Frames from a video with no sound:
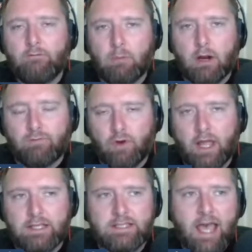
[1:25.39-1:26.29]
from our
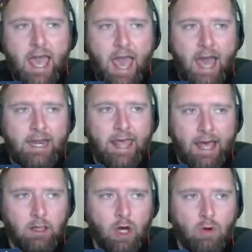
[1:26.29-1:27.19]
friends at
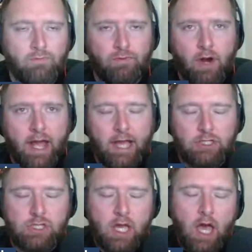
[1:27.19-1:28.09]

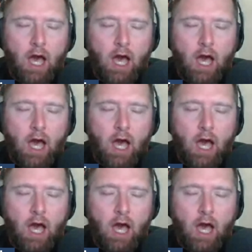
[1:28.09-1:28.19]
HelloFresh.